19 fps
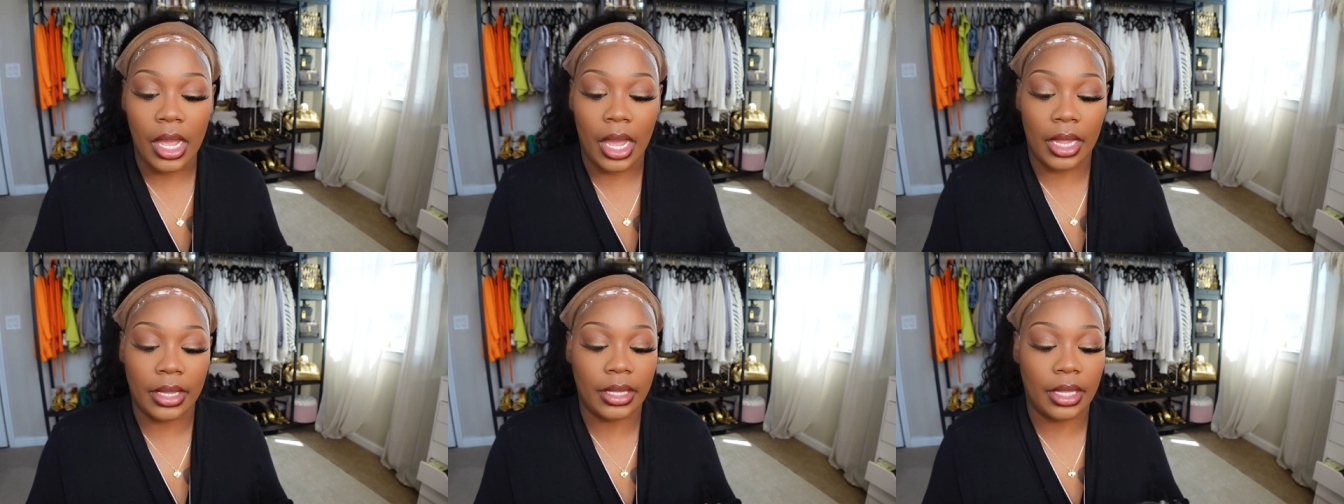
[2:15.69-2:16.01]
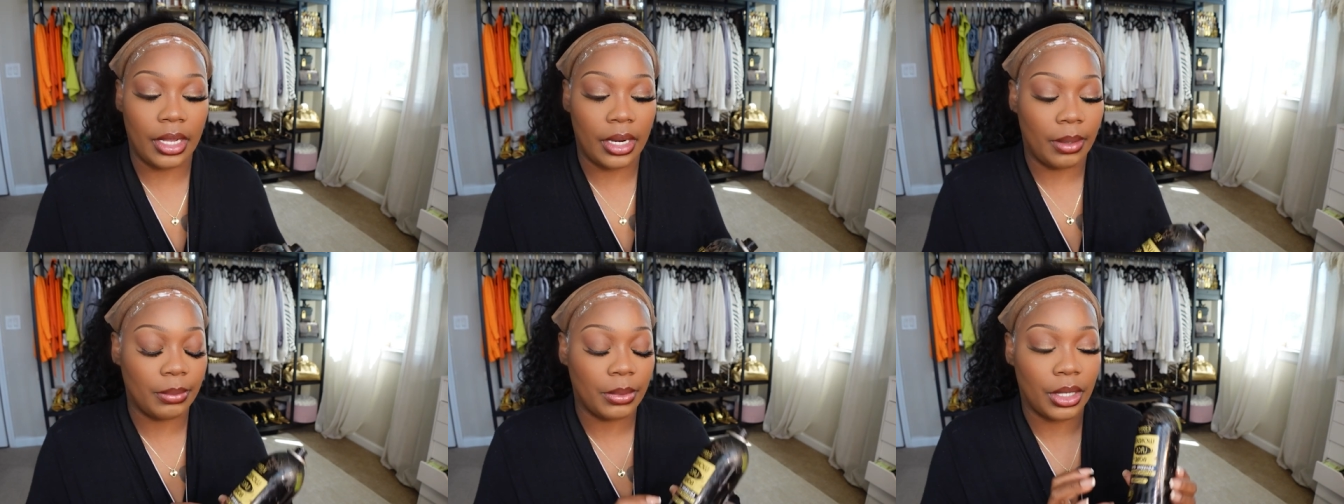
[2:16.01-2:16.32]
And
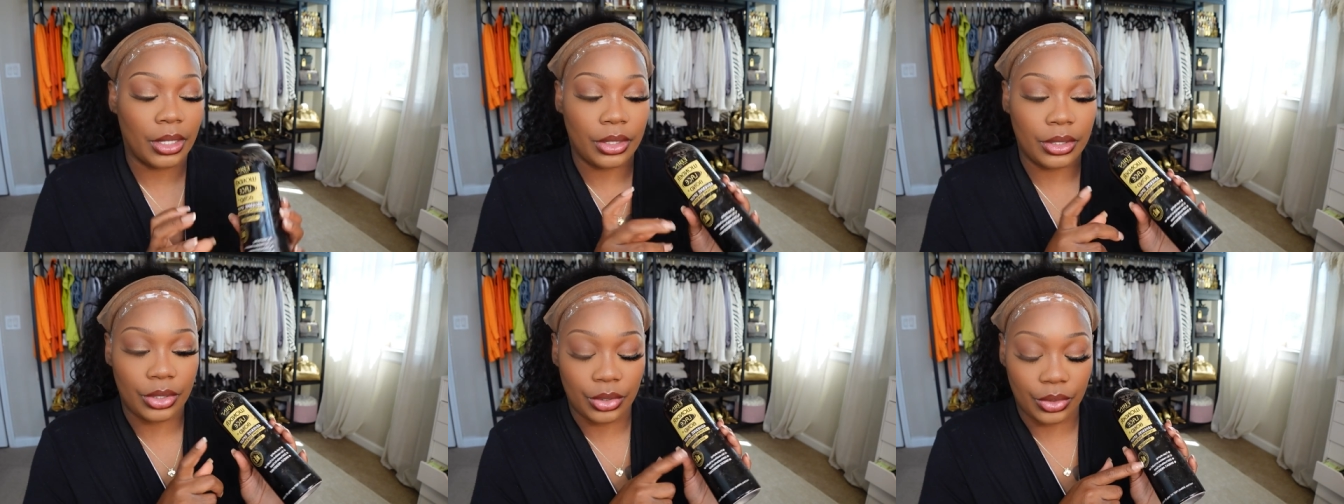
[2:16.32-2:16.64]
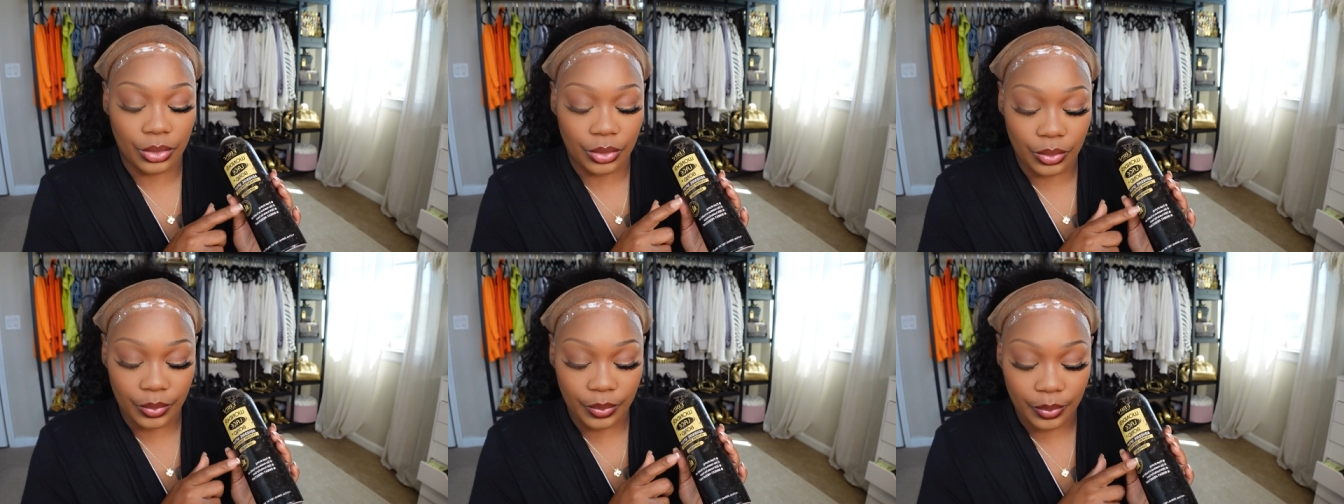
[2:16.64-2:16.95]
then I'm gonna
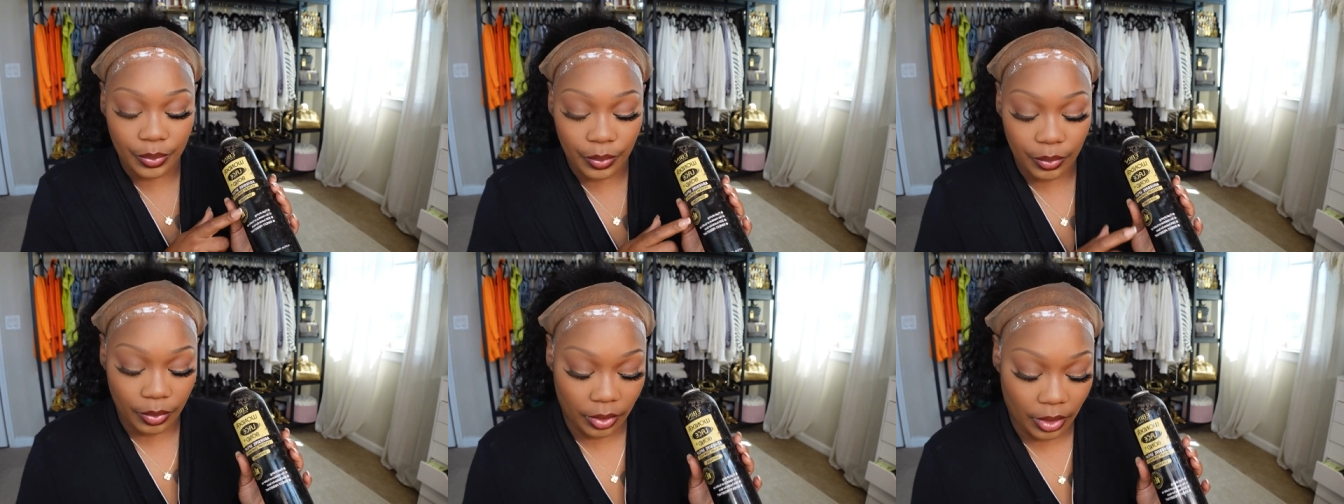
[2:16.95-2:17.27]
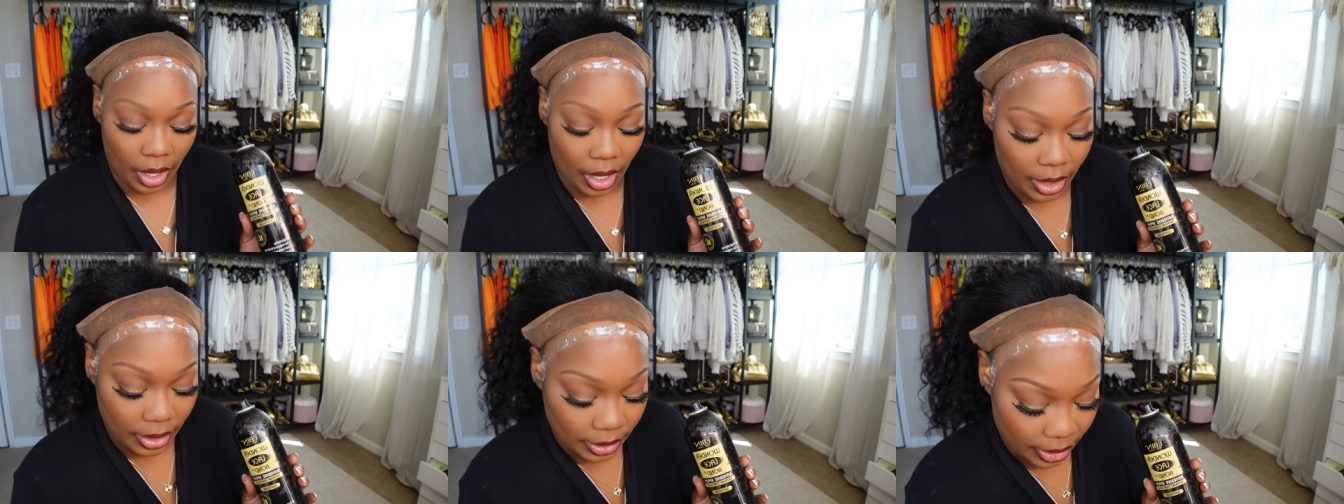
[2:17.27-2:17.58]
do
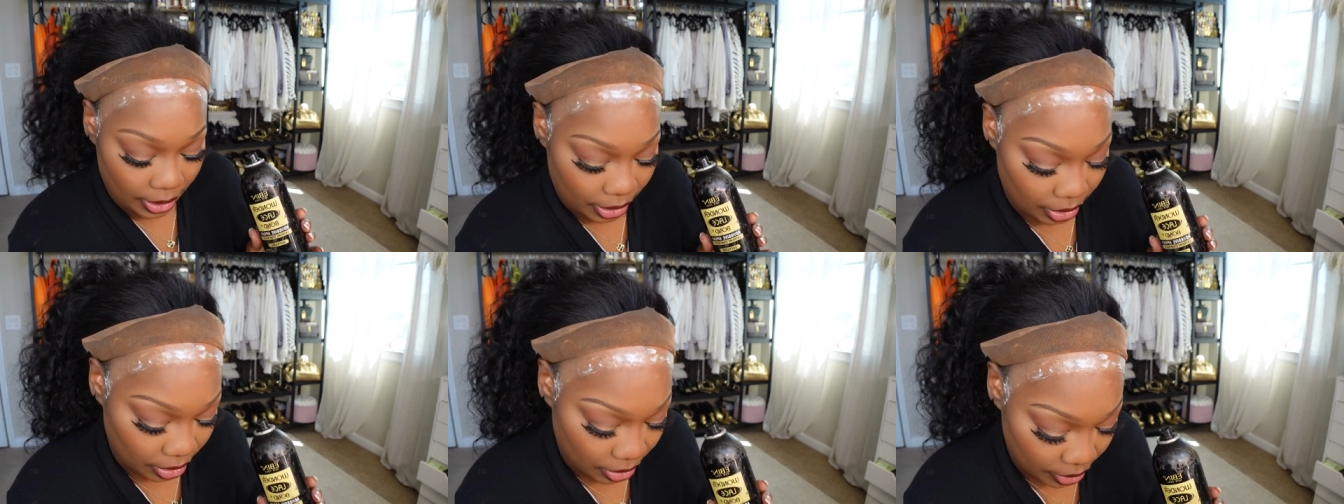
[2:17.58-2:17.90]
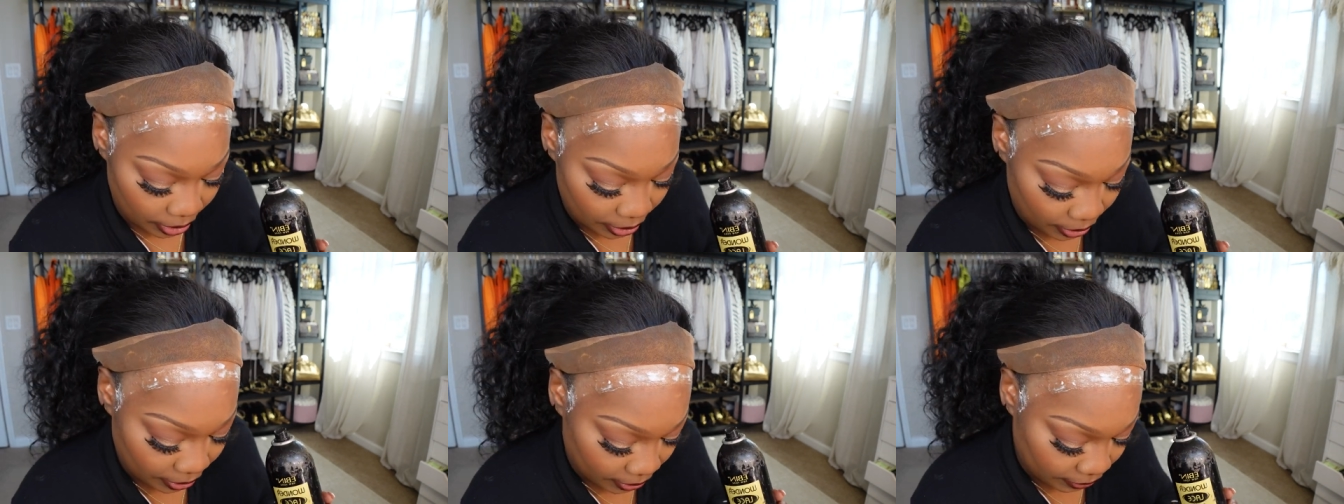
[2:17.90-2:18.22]
a layer
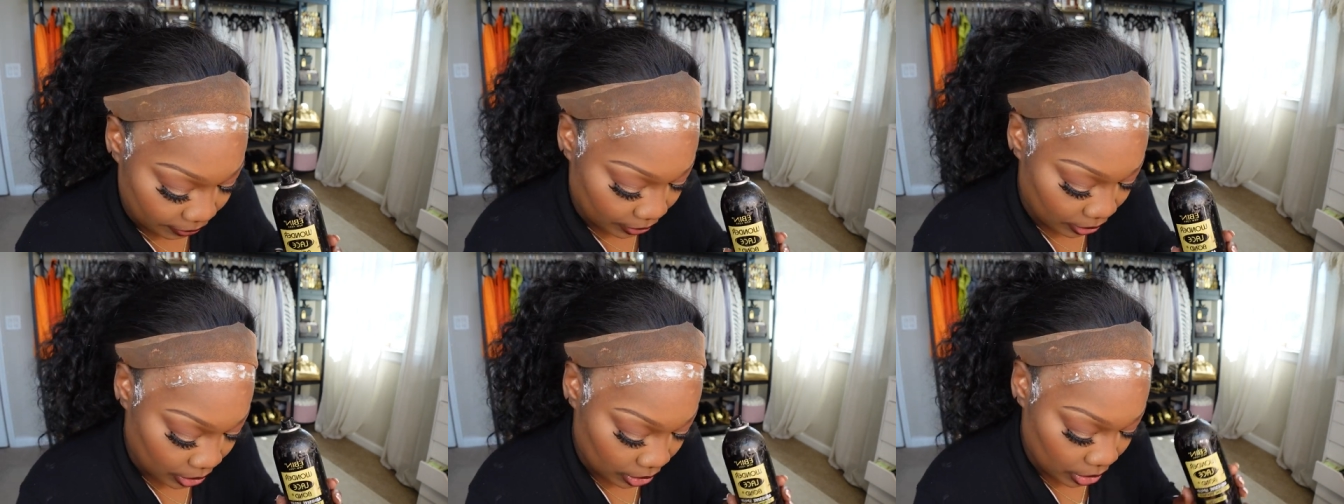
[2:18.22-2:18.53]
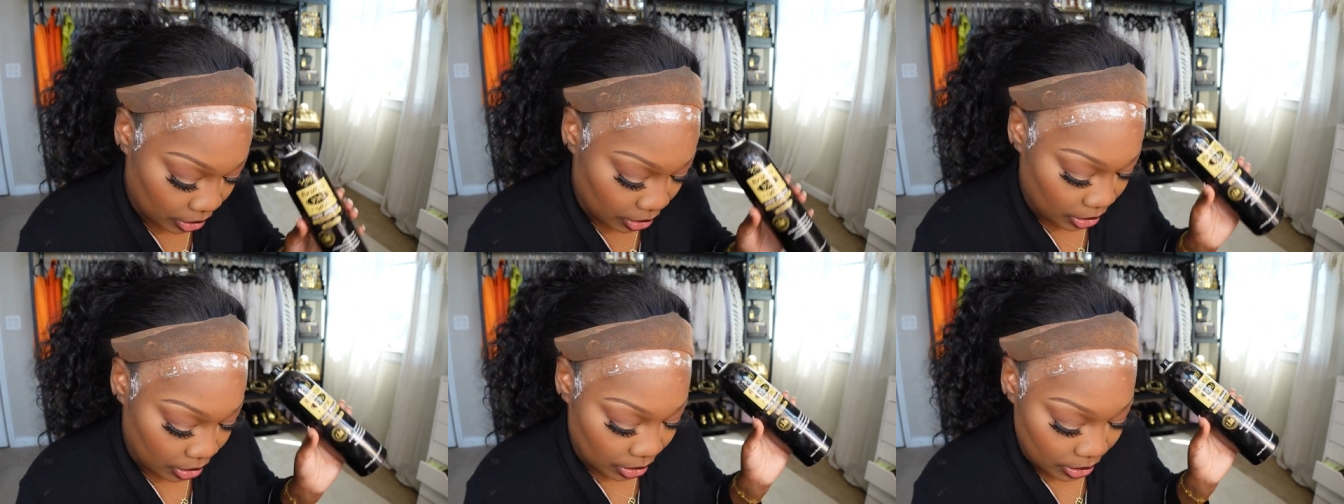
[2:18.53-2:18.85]

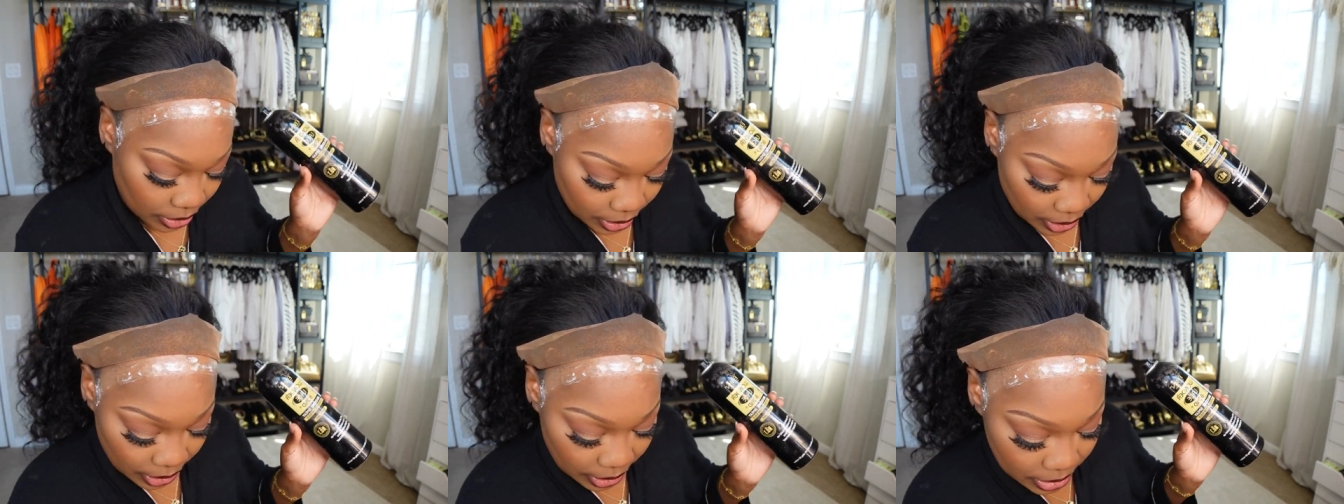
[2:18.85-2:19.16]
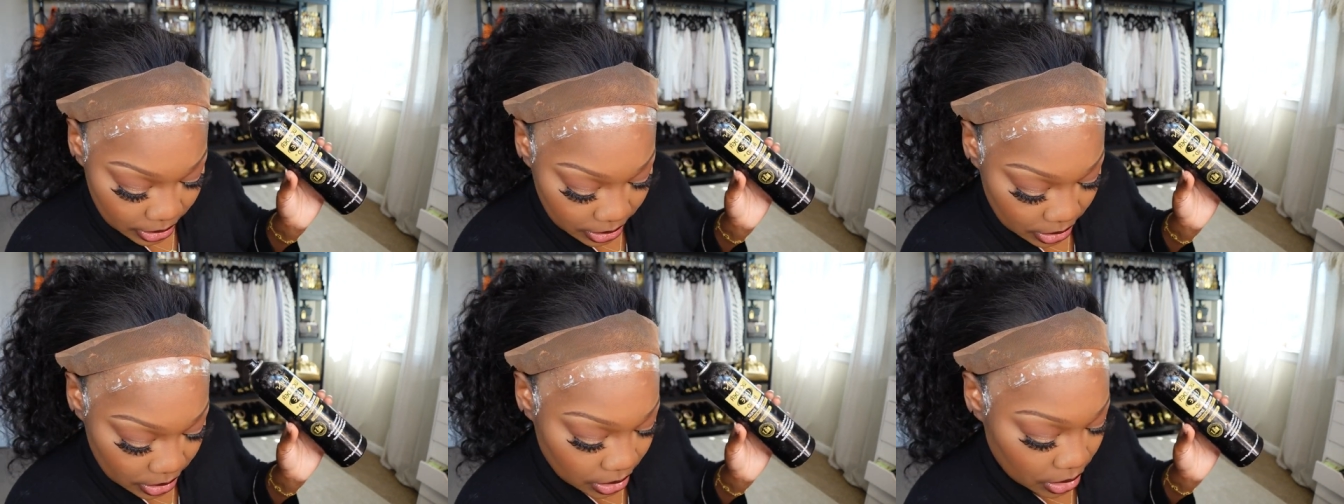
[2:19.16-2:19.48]
of
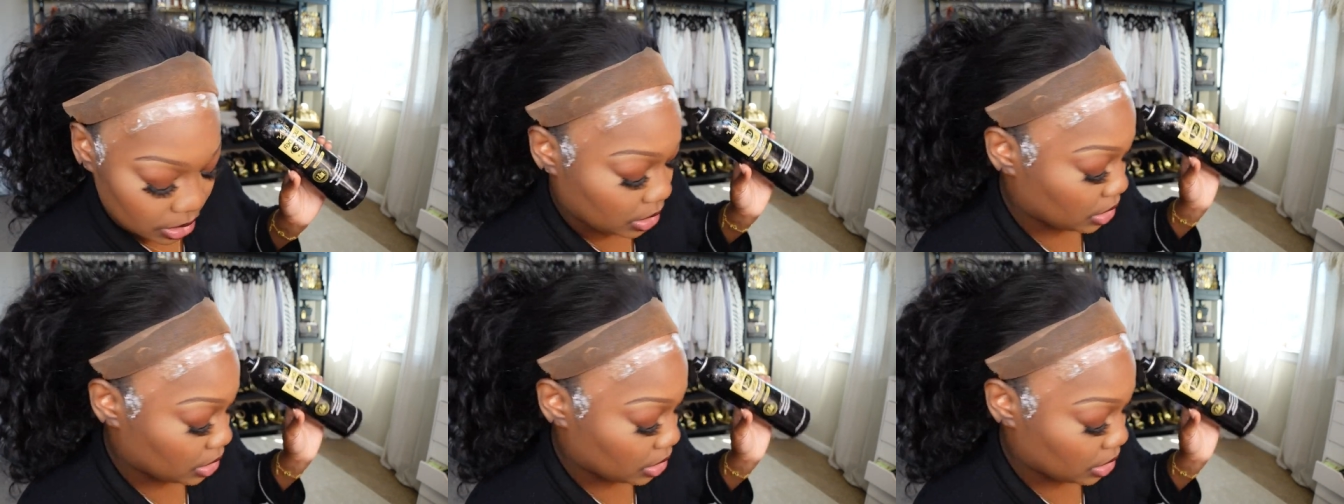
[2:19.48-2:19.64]
this,